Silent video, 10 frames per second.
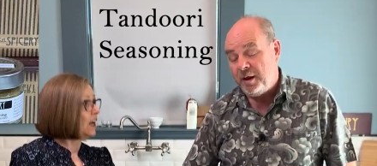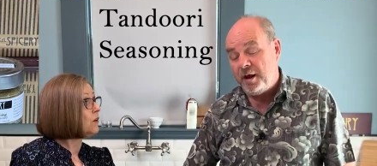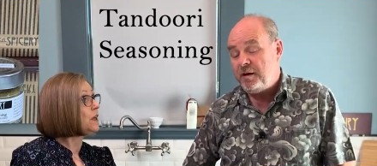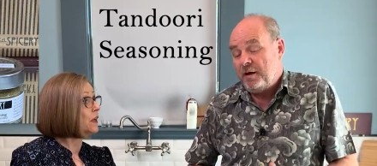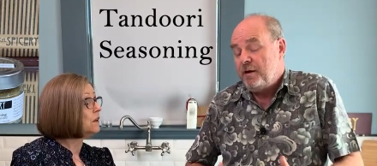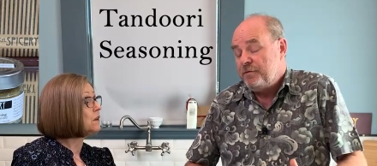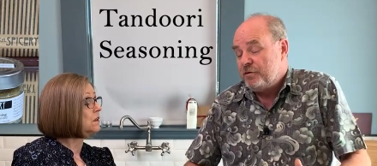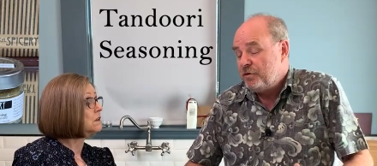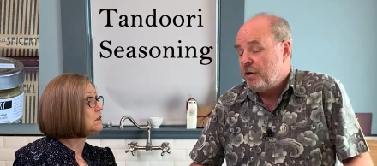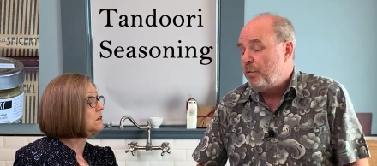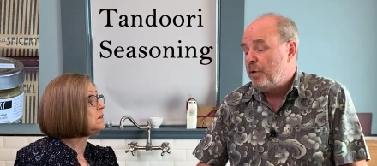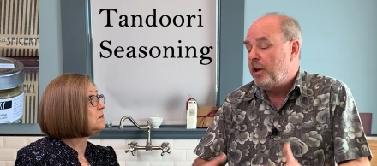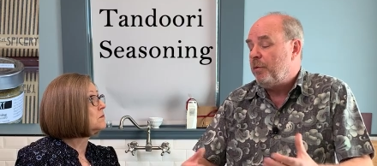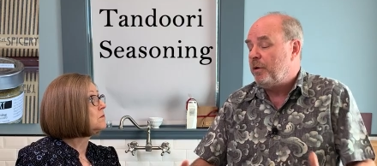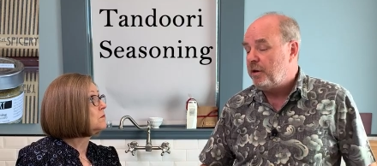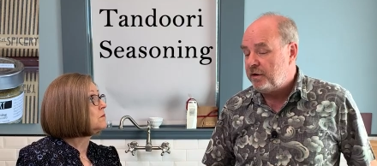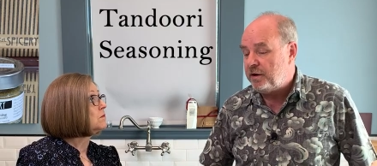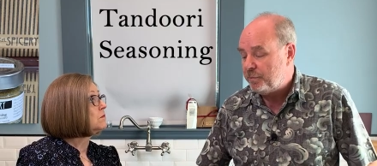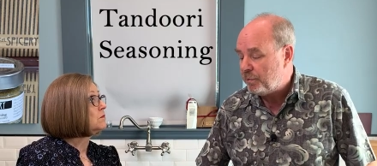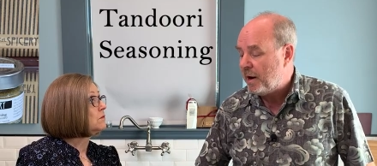Speaker 1: okay. and, and, if you see a really, really
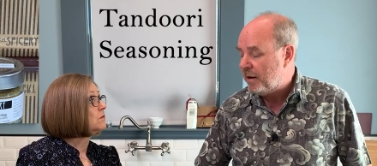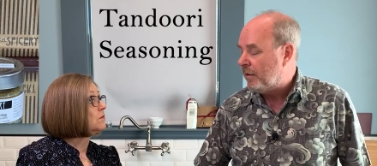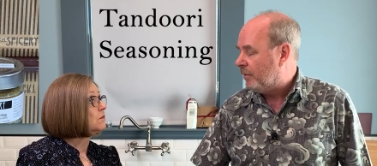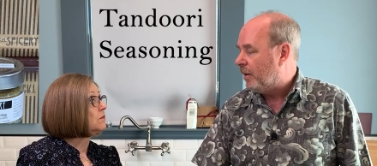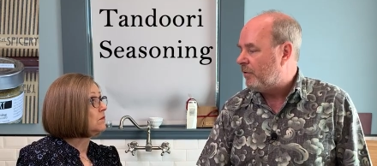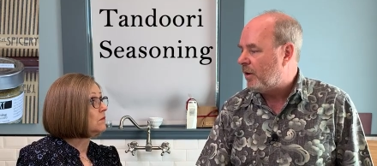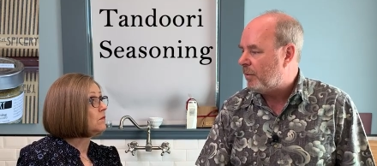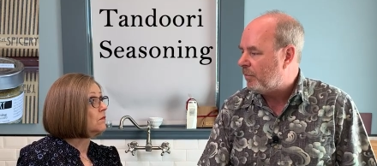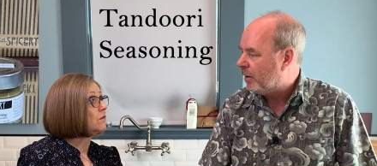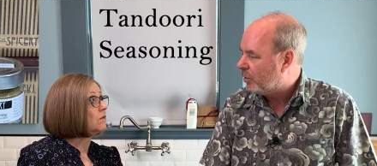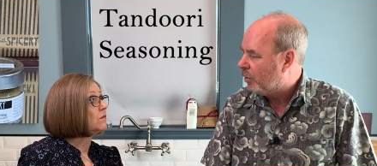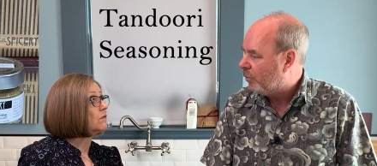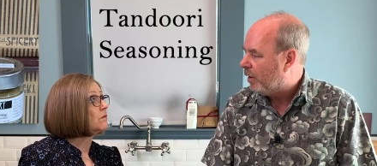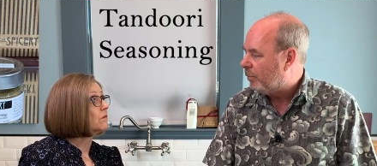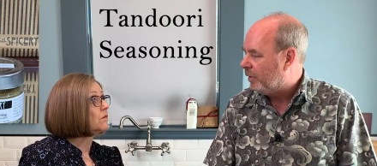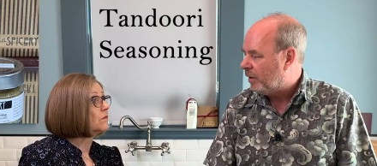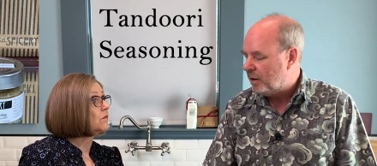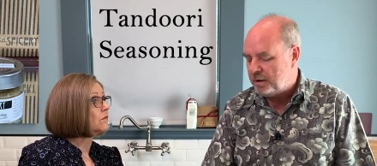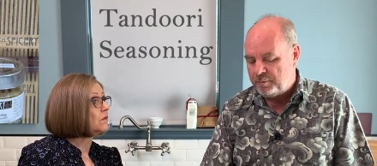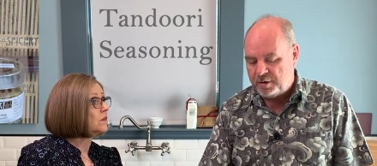deep red, it, it, it could well be,
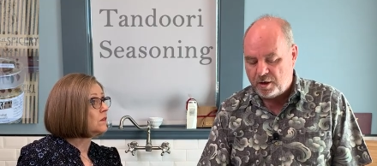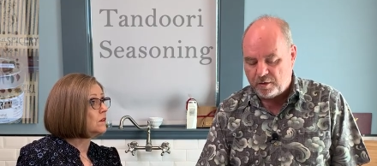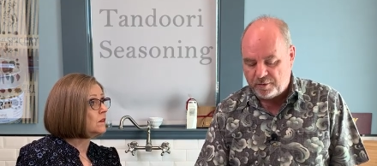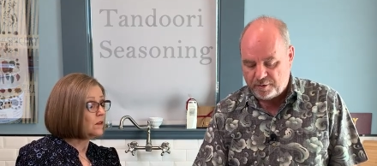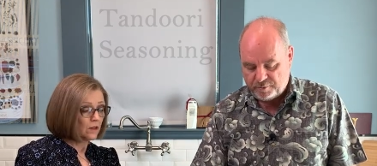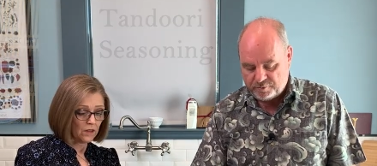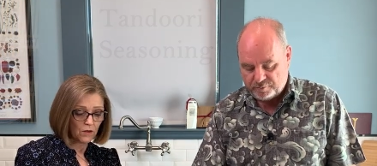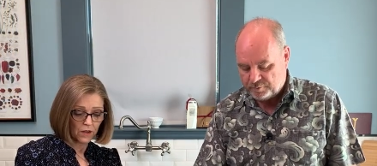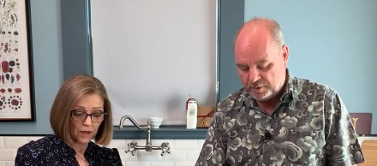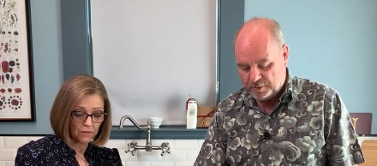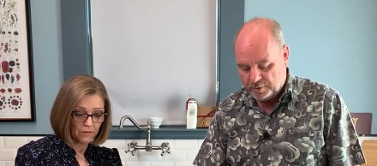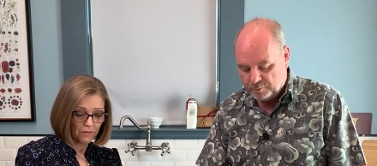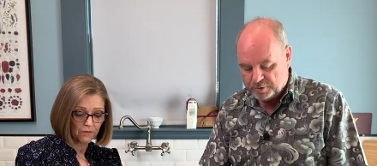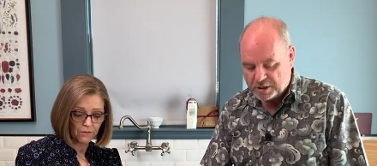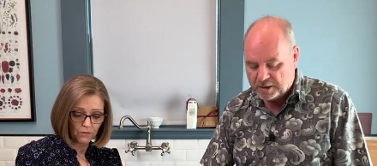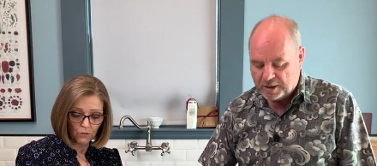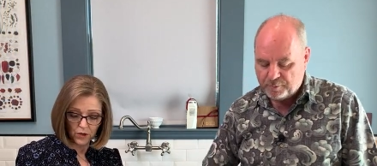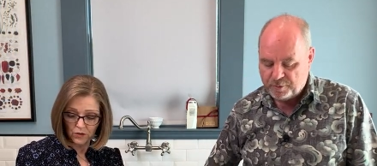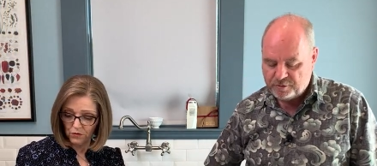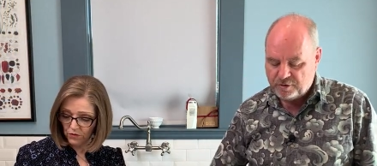uh, be colored. Okay. Which I, I
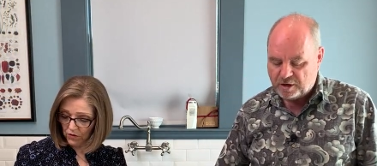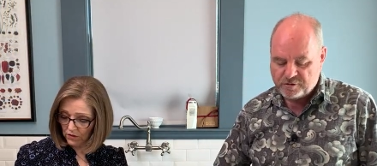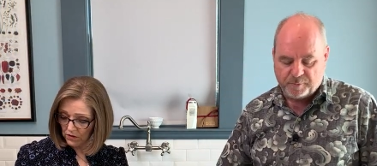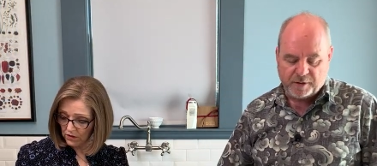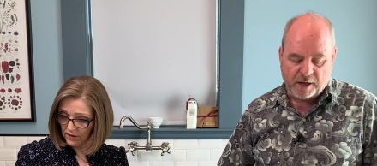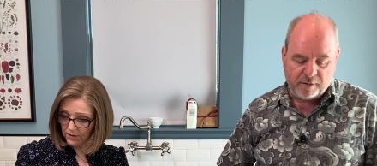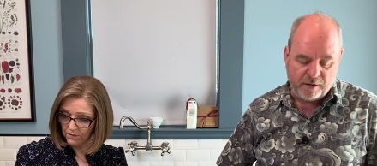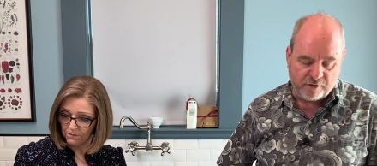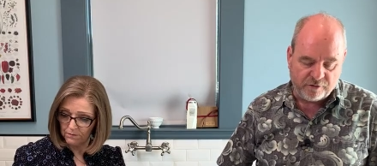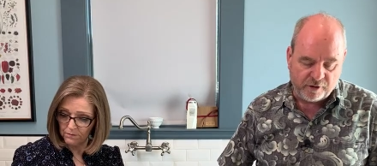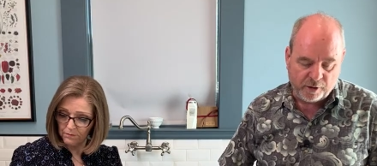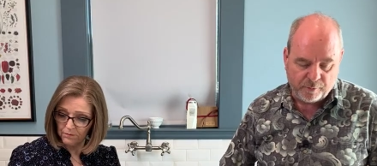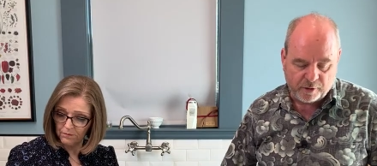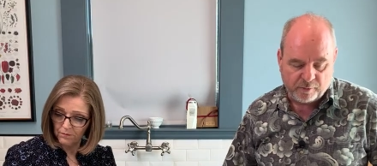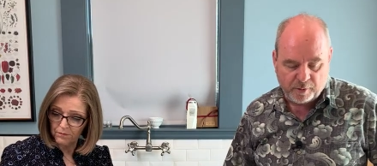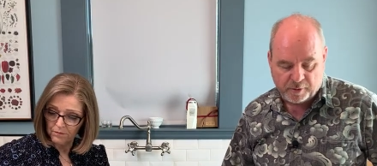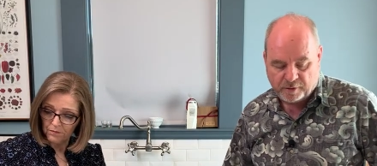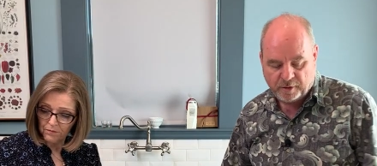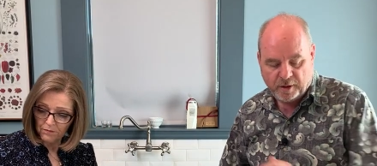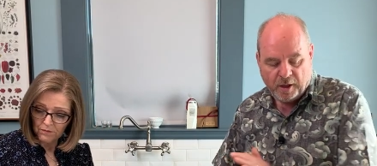would, not something I necessarily would agree with.
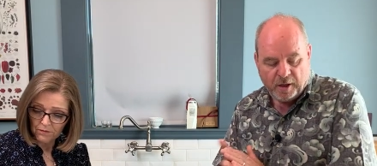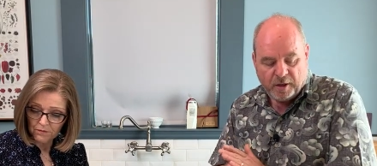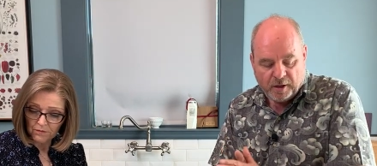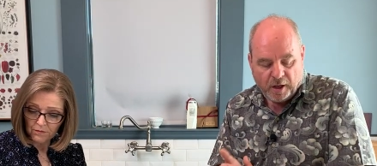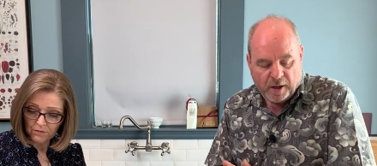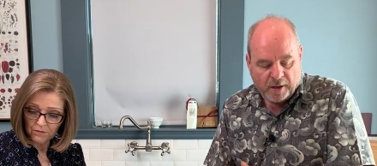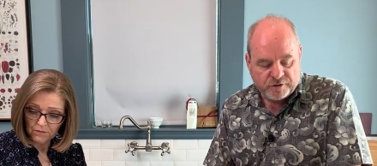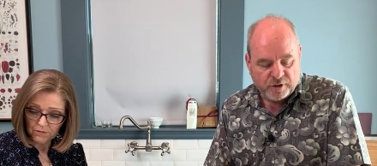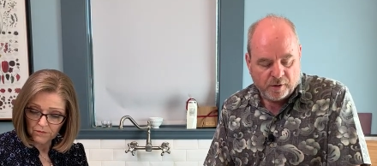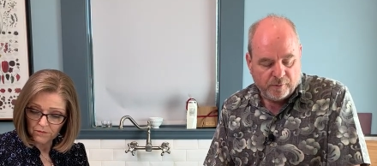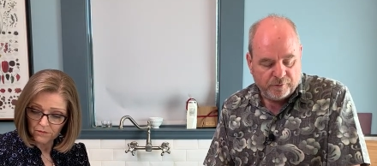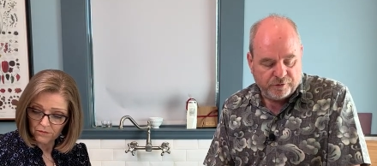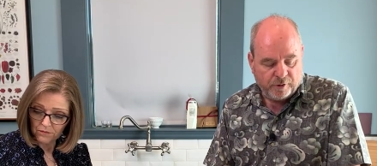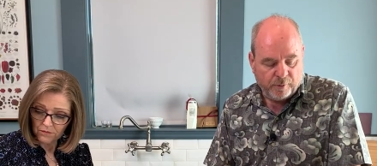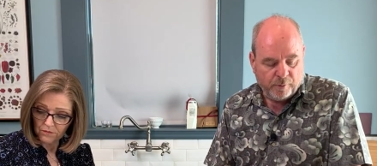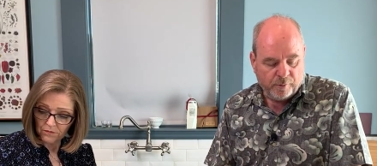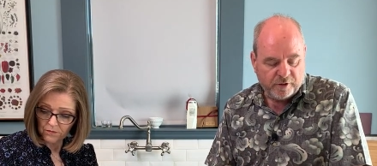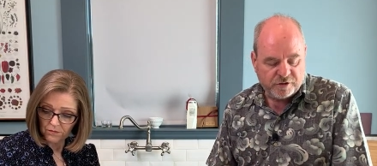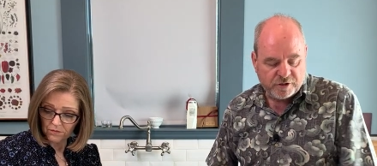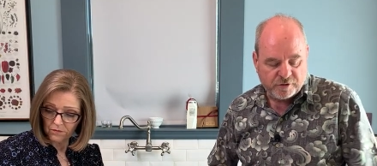Uh, so, so
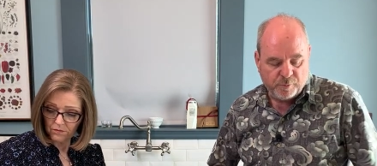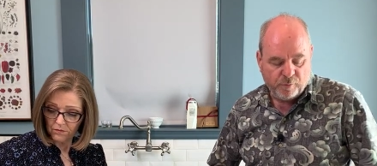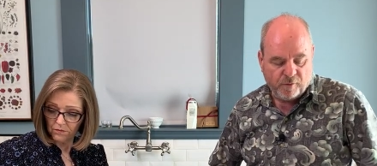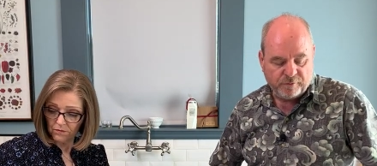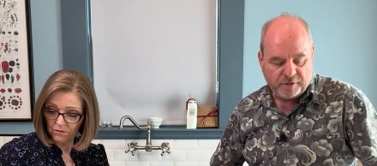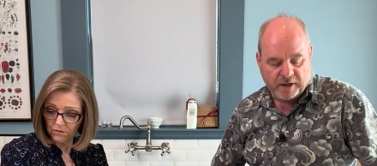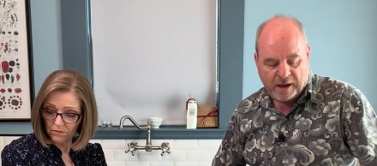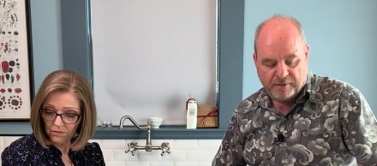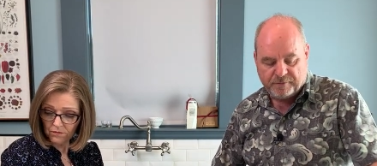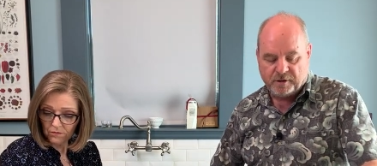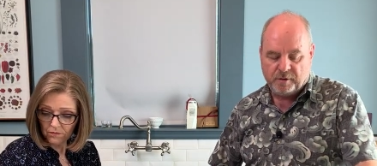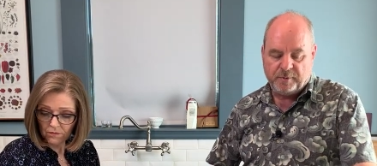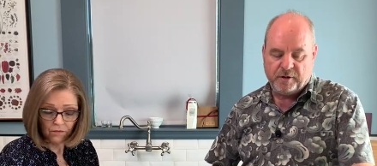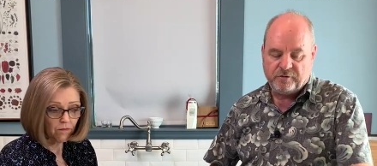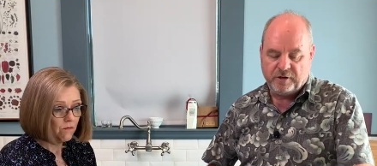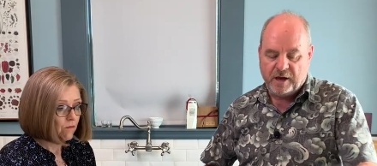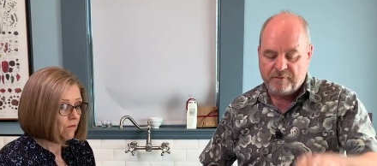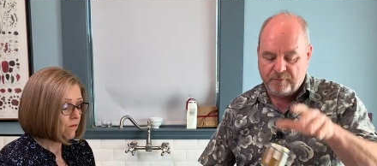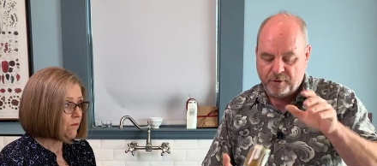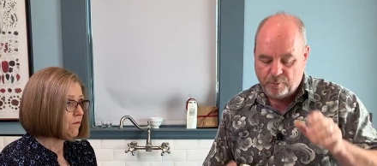let's just move over to Africa because the,
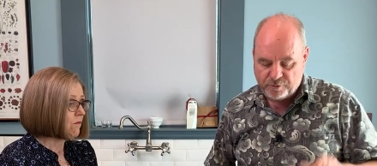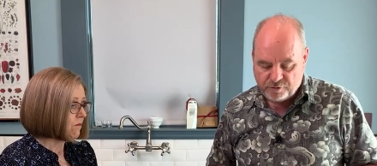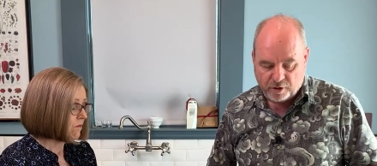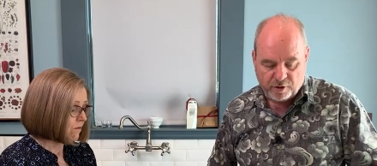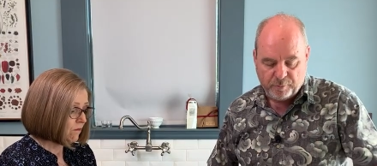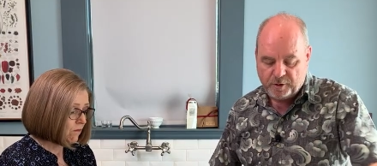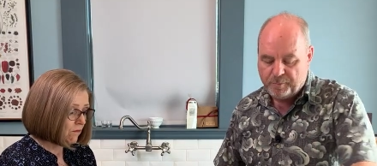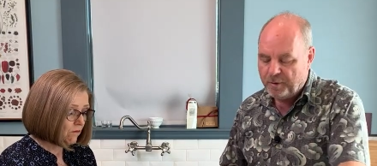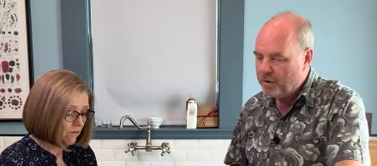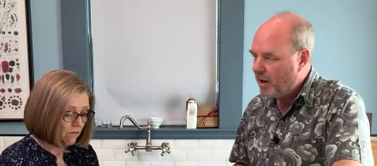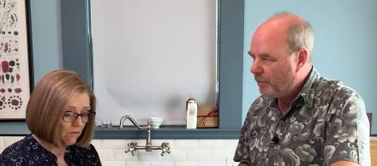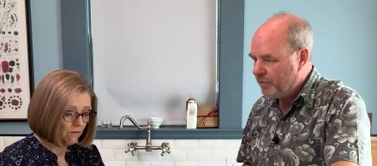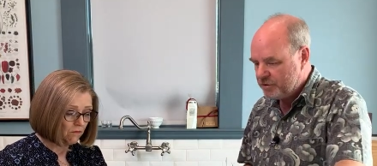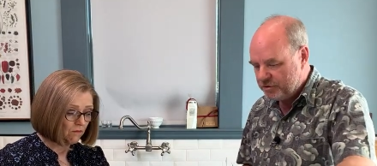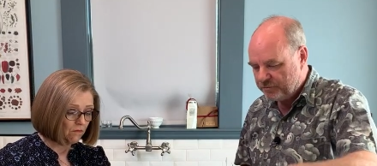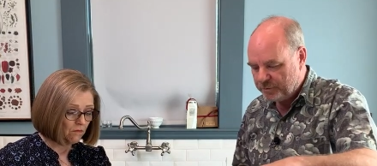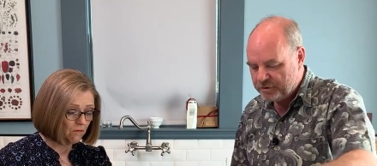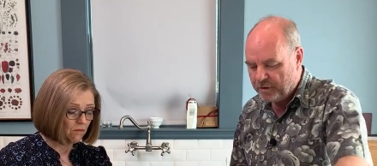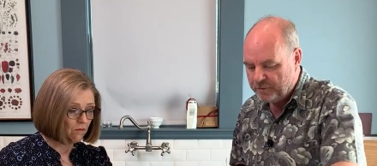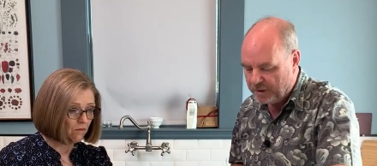you know, we started with the Bo-Kaap, which is from
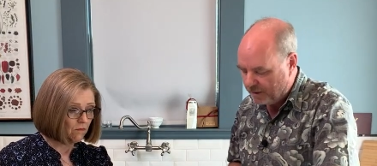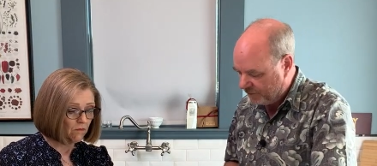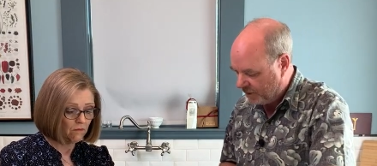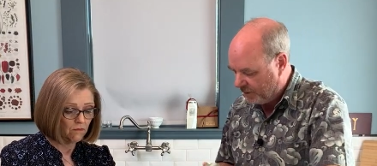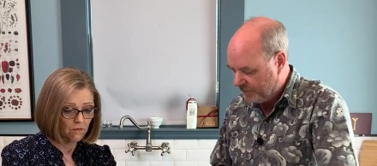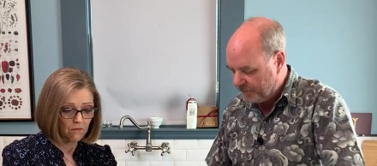southern Africa.